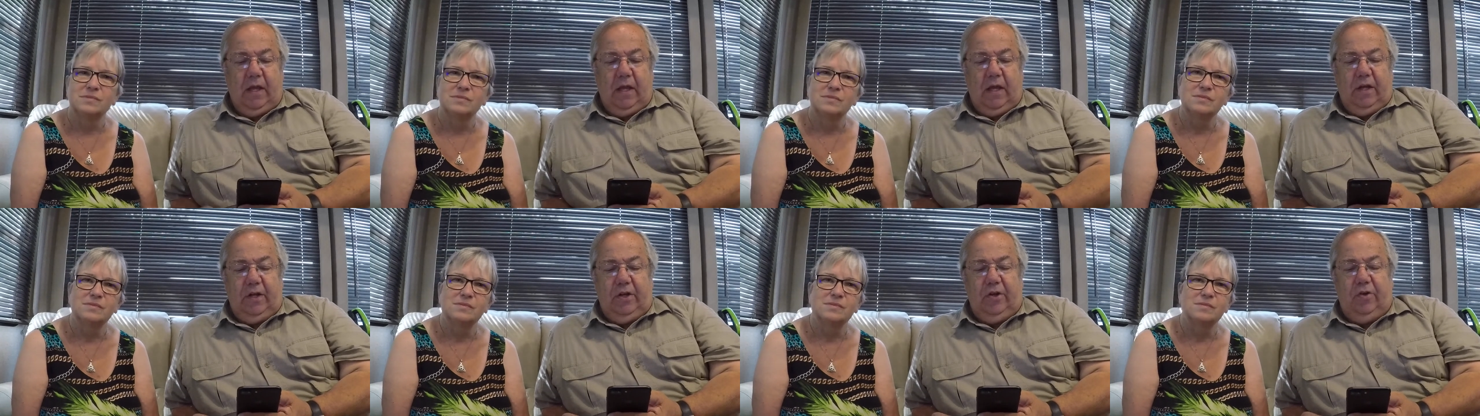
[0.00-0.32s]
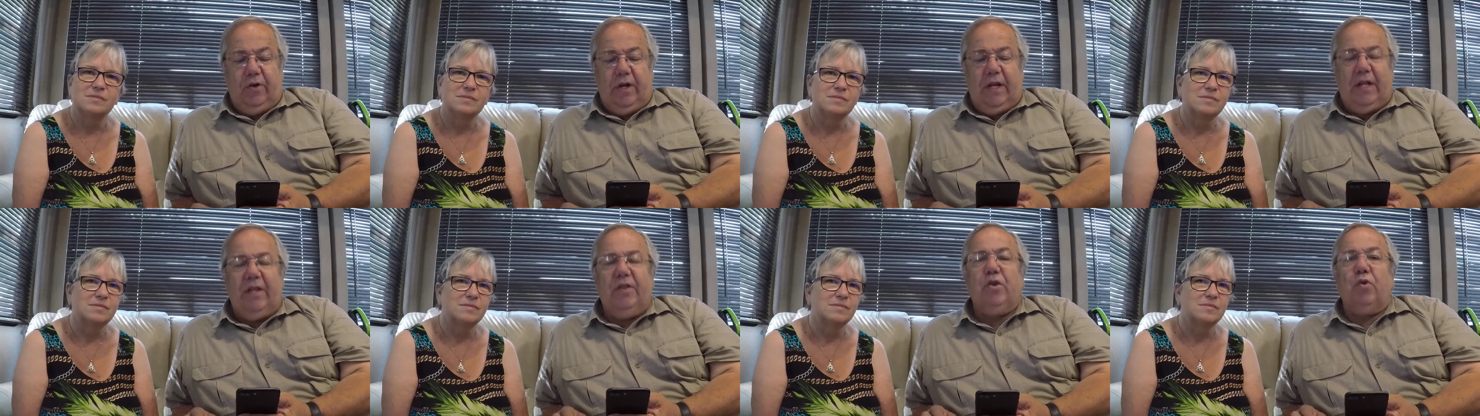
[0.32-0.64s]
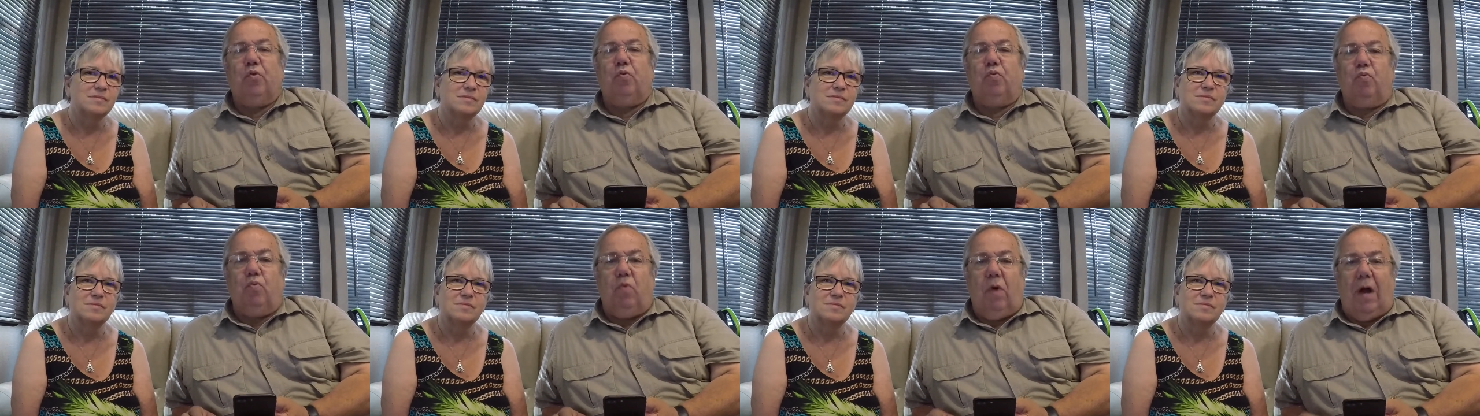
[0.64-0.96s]
Speaker 1: you need the
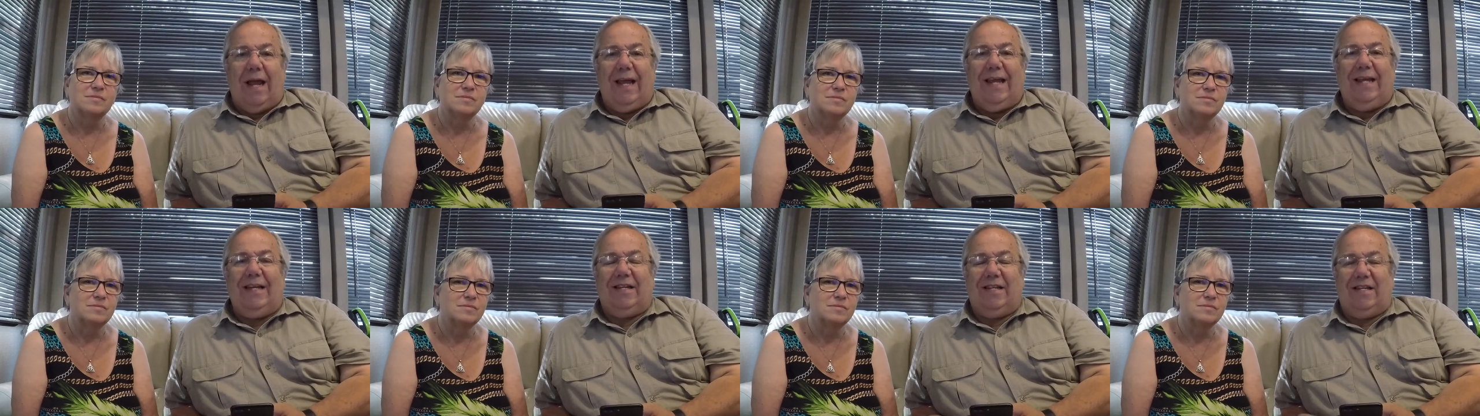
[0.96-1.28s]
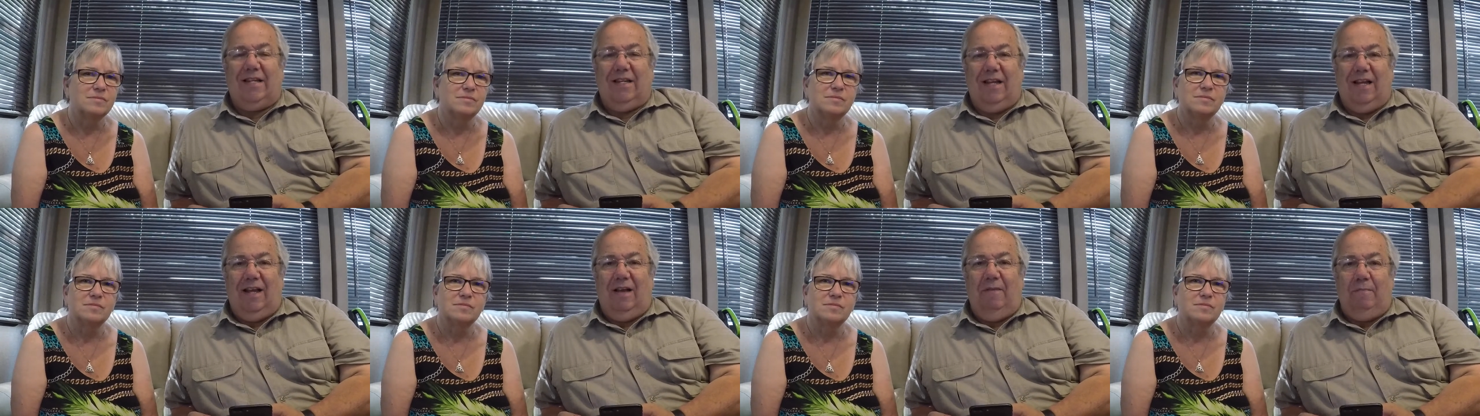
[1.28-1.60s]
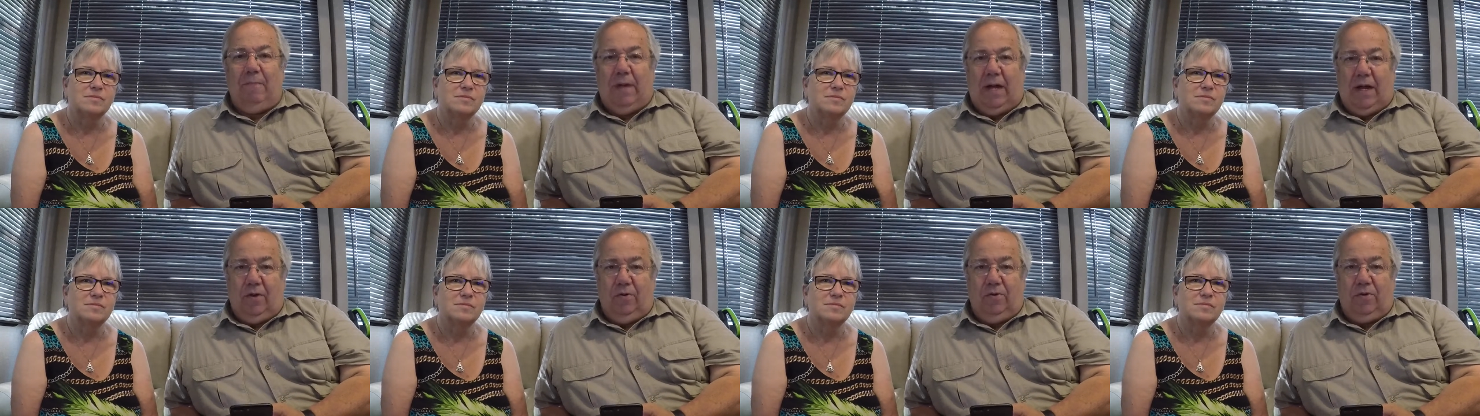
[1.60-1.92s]
right
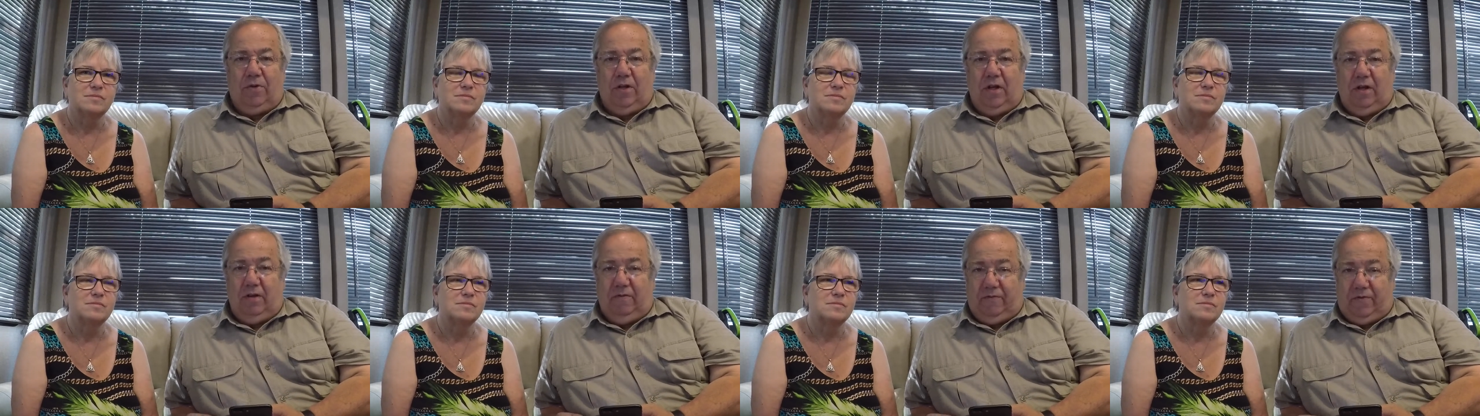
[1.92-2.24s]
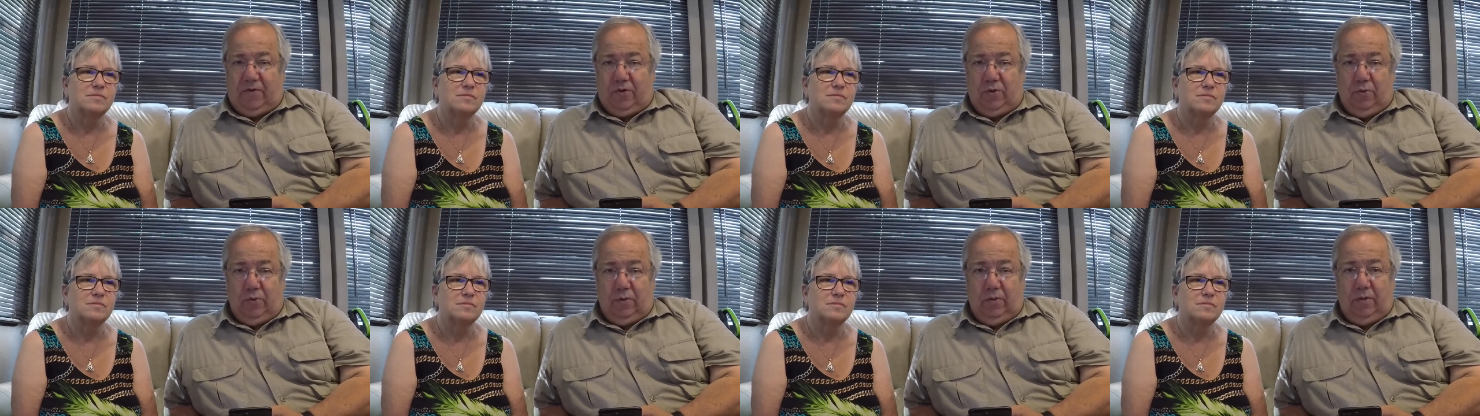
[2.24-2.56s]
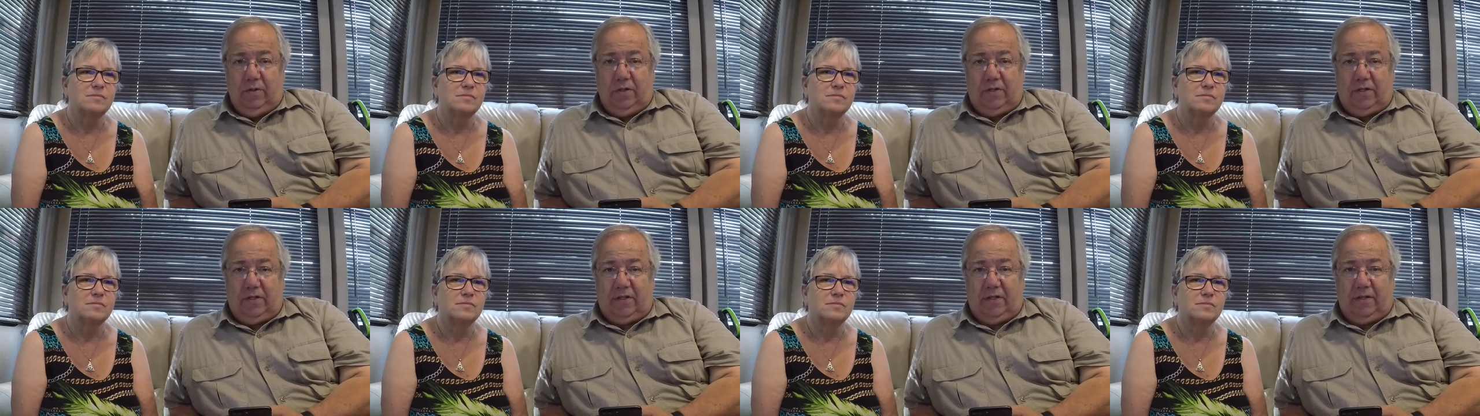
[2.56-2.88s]
amount of
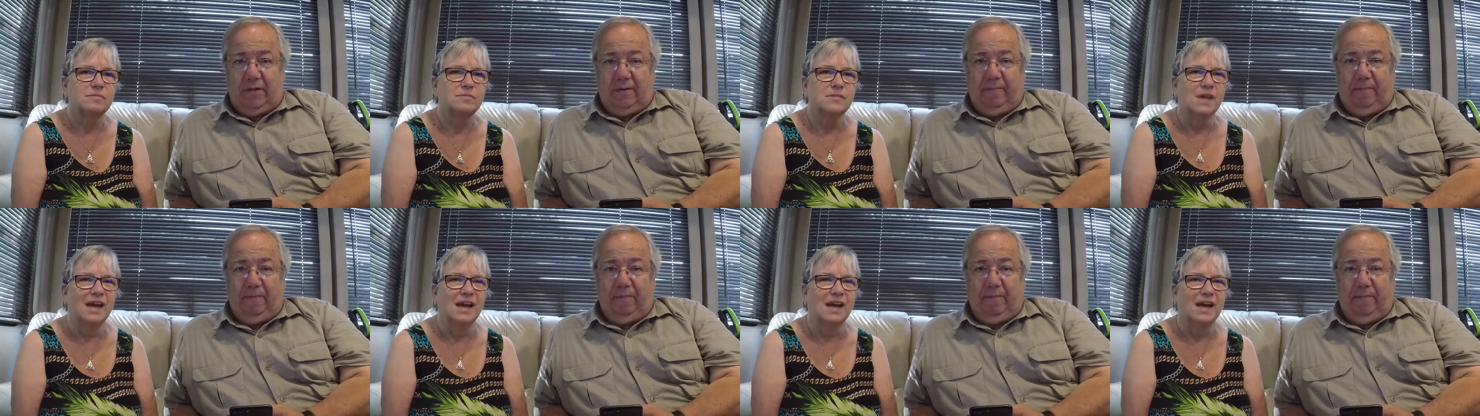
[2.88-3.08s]
tools.